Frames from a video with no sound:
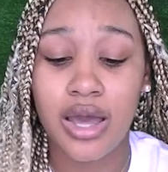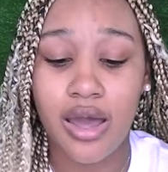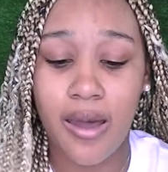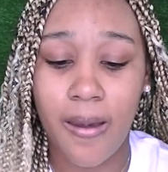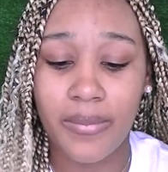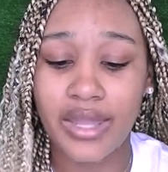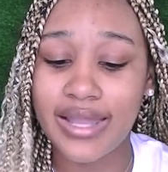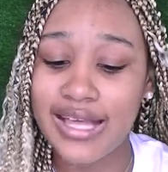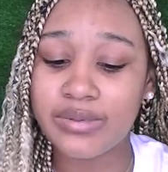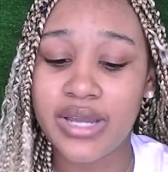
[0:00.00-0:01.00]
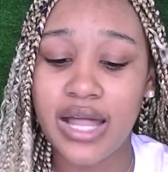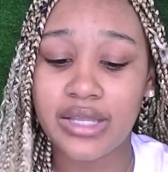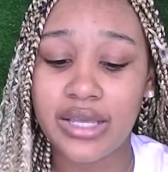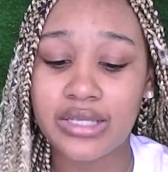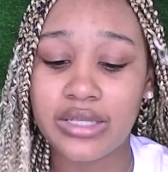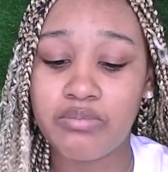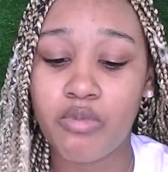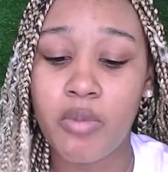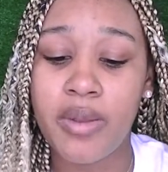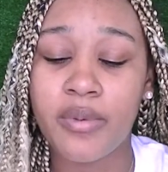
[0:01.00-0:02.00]
And last but not least,
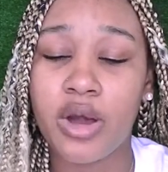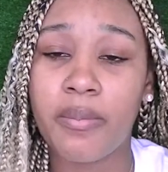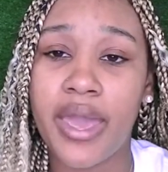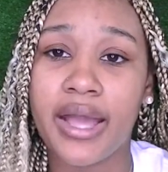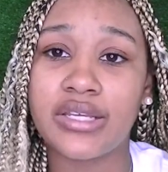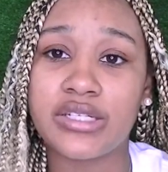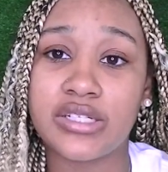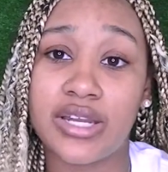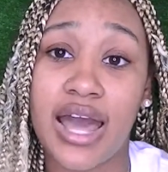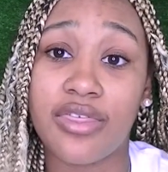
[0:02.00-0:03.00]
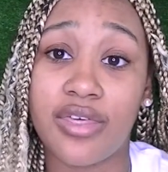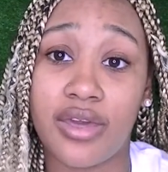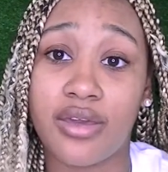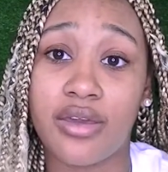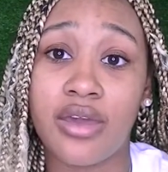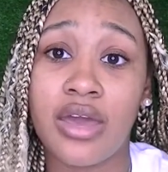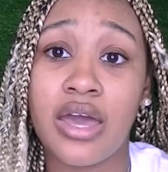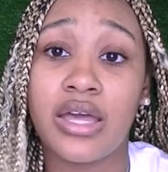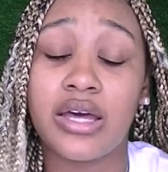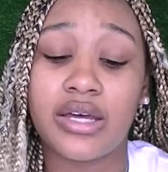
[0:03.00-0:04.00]
more people are paying attention than I think,
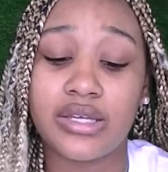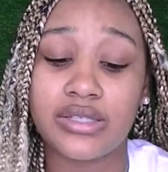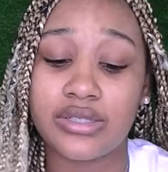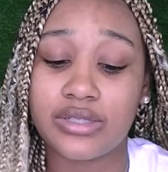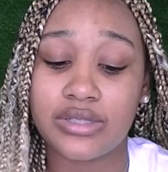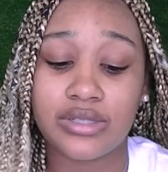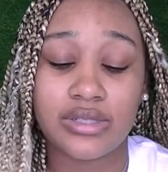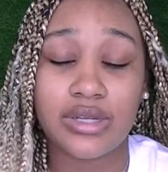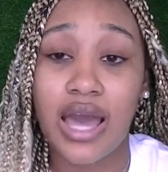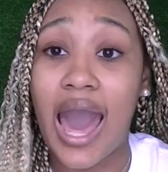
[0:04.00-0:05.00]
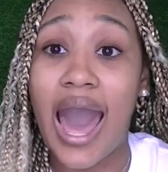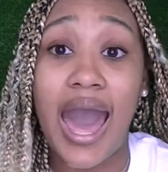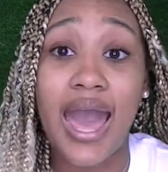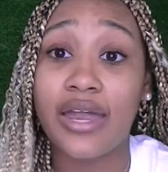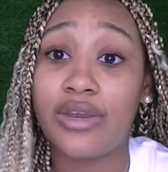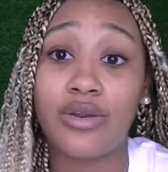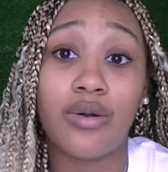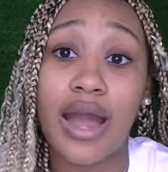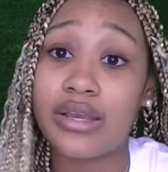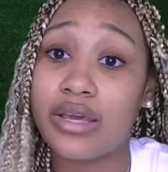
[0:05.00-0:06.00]
because I had no
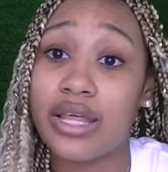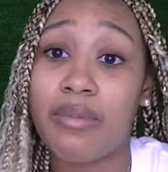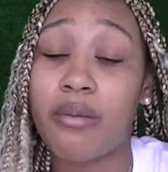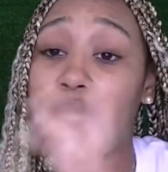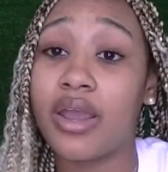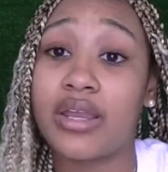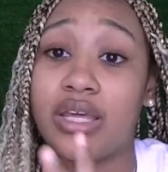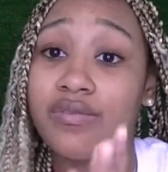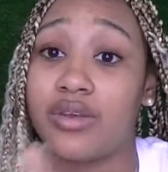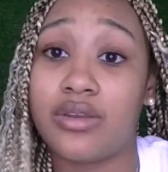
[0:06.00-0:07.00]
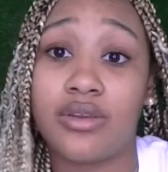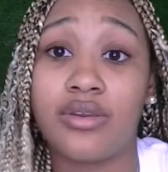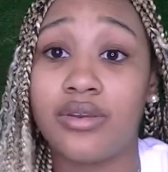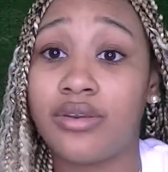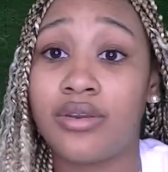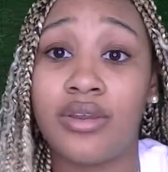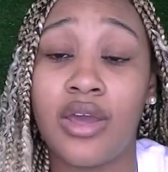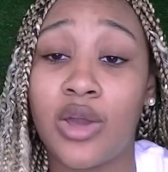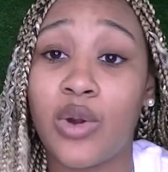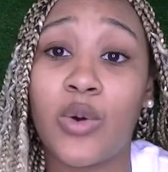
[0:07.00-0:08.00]
idea that my brand even
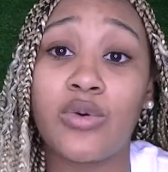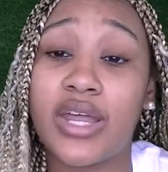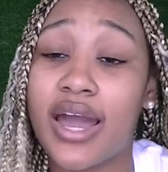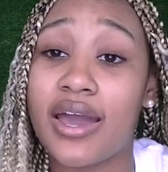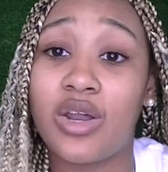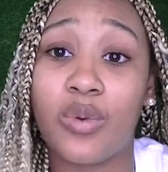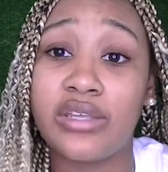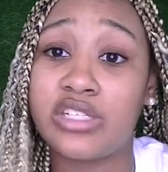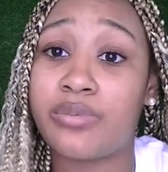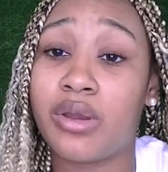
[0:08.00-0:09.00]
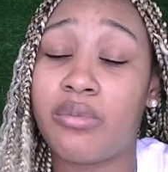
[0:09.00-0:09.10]
could hold that kind of weight, to the point